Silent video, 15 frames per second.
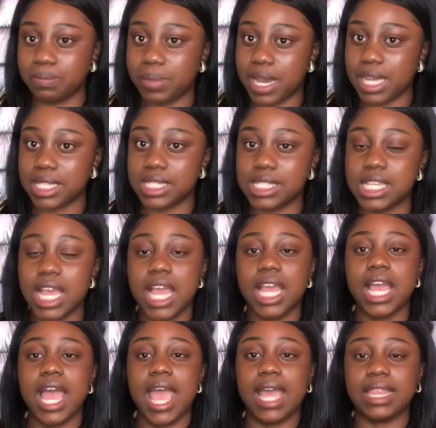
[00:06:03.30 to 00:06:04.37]
bust,
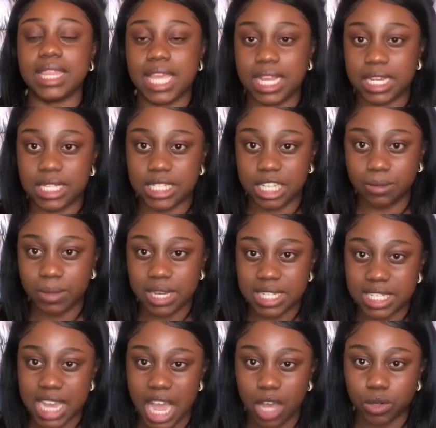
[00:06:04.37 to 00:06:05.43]
and then dimming
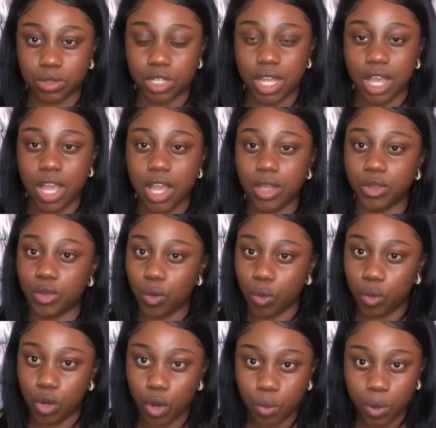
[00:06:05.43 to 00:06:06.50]
down
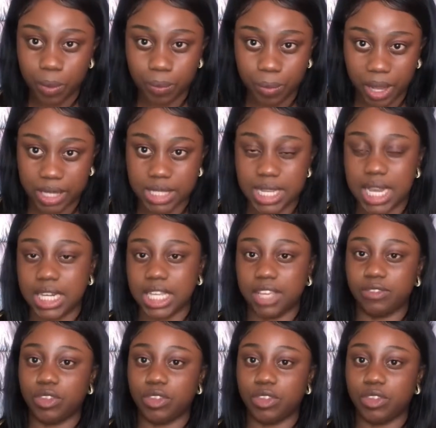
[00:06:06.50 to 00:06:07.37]
your lower body and